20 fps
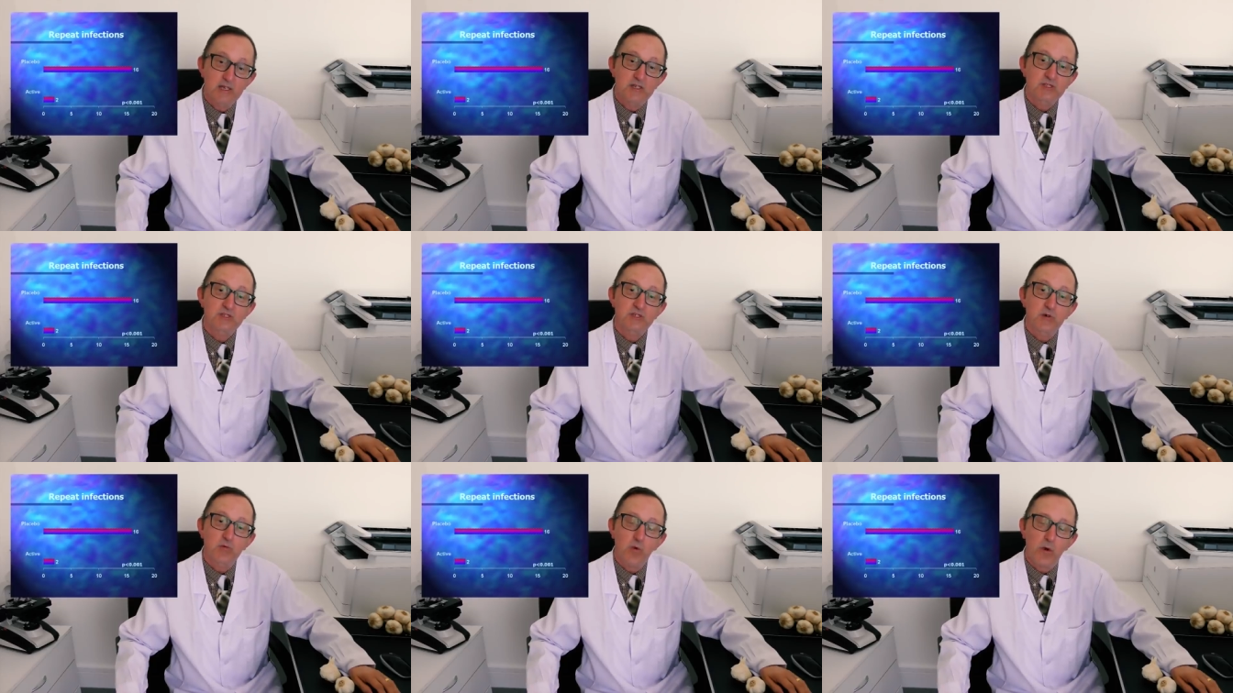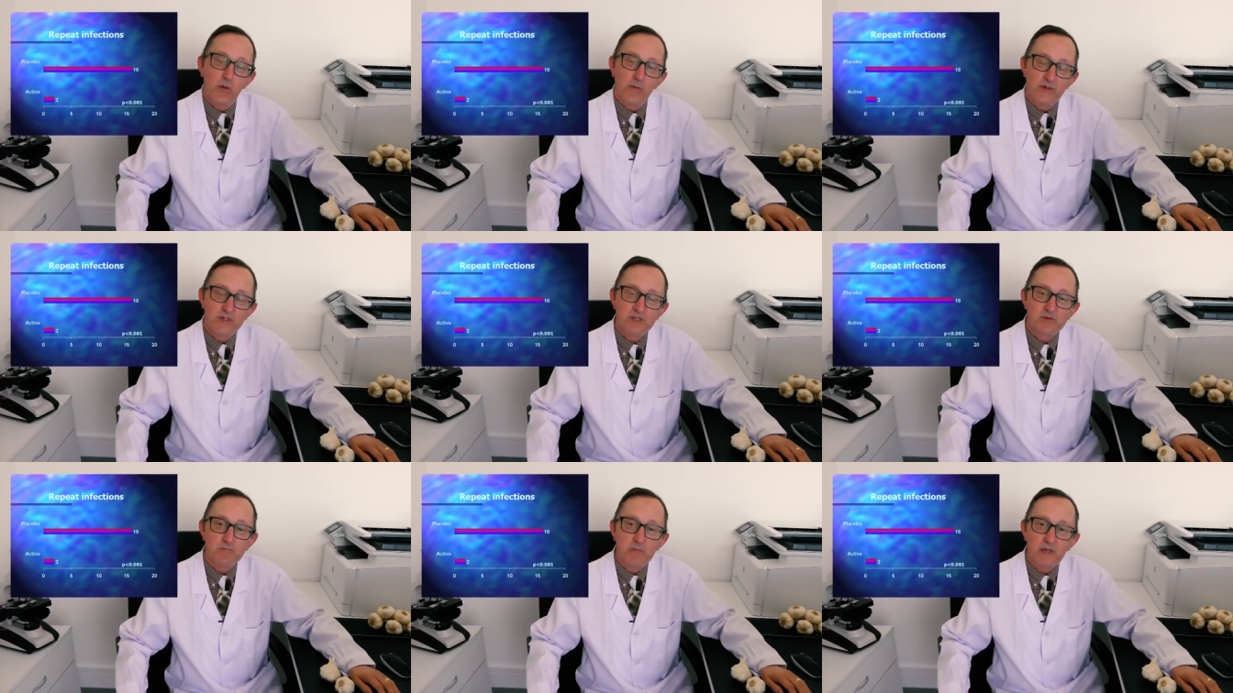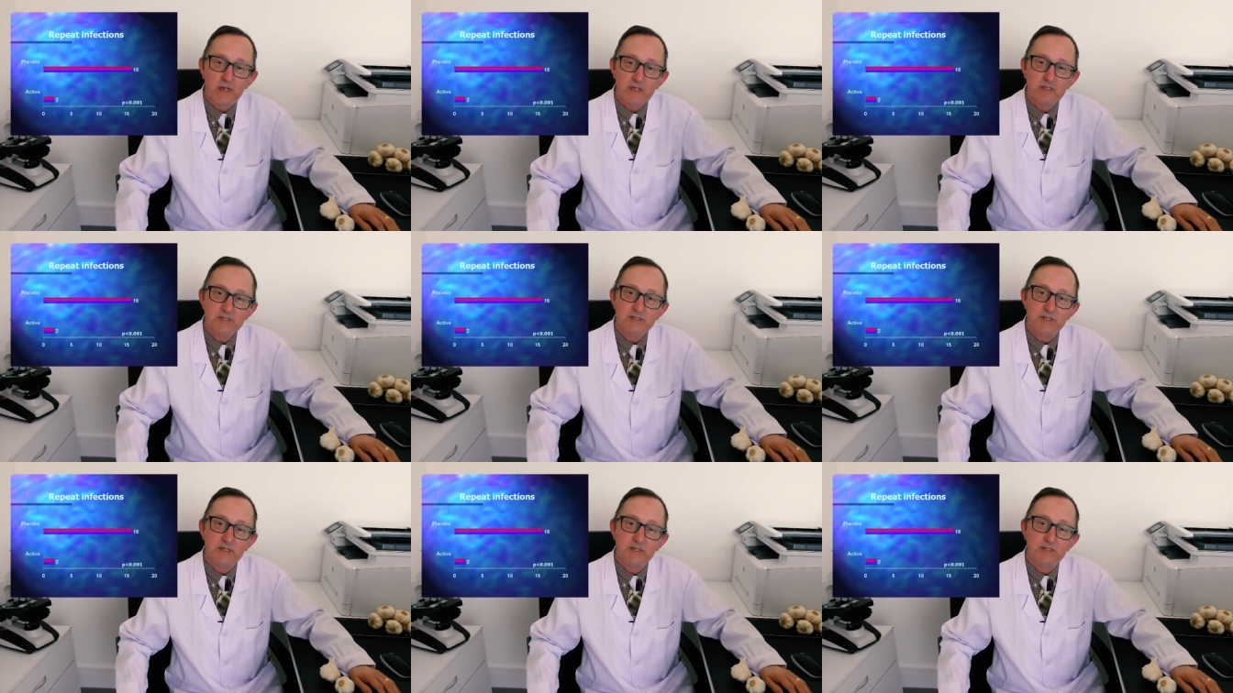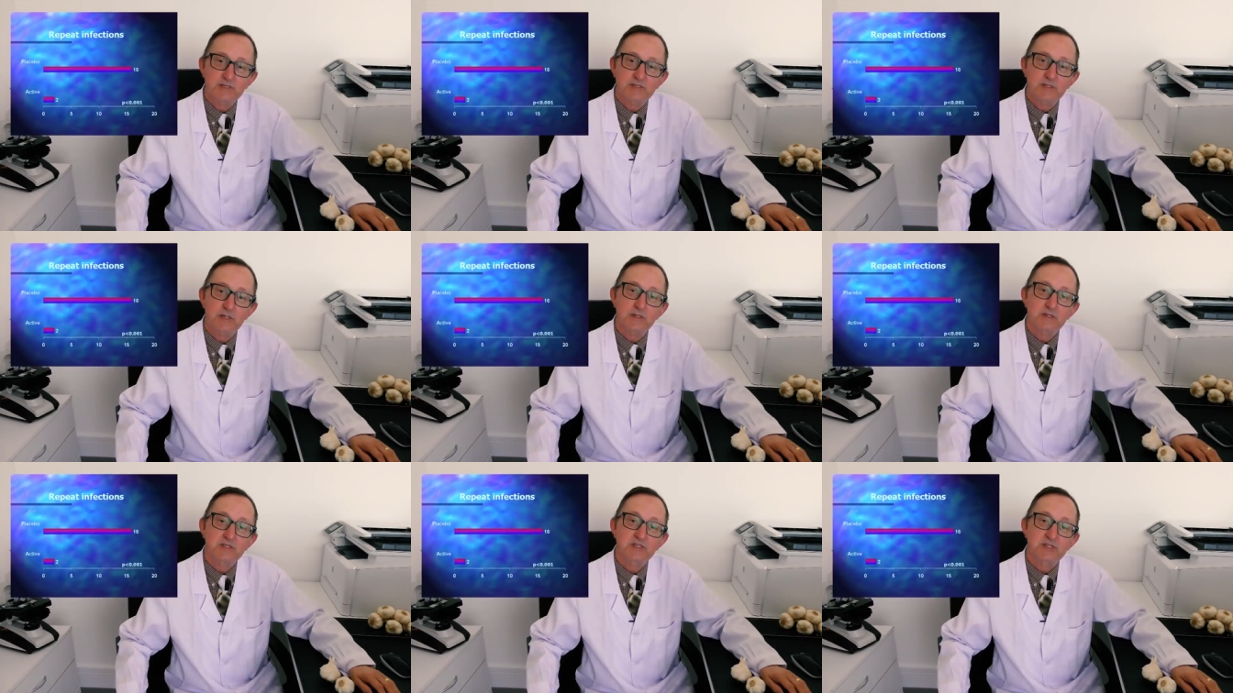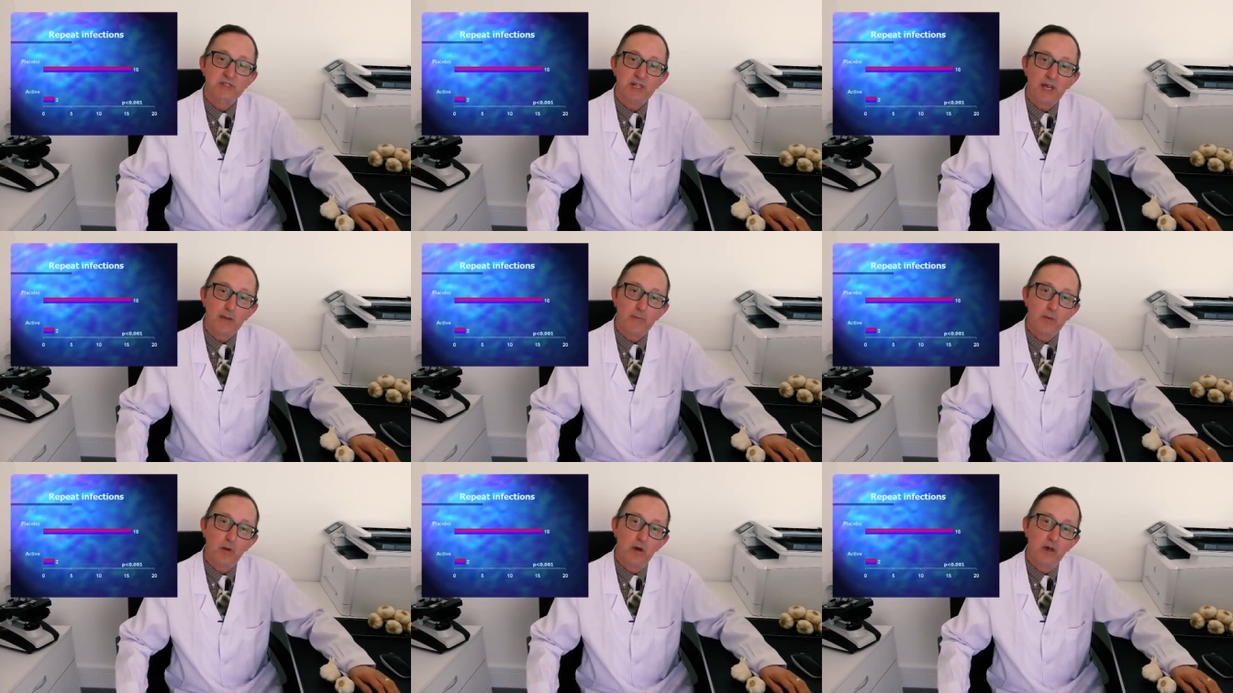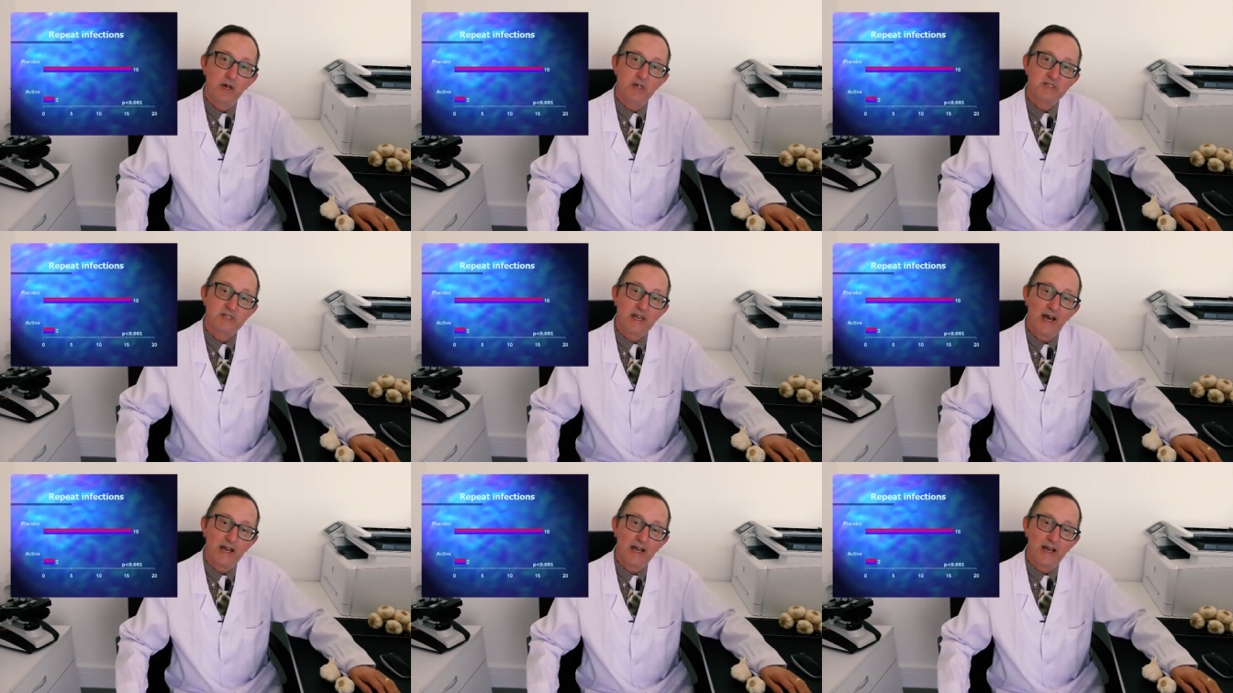So what this means is that the stabilized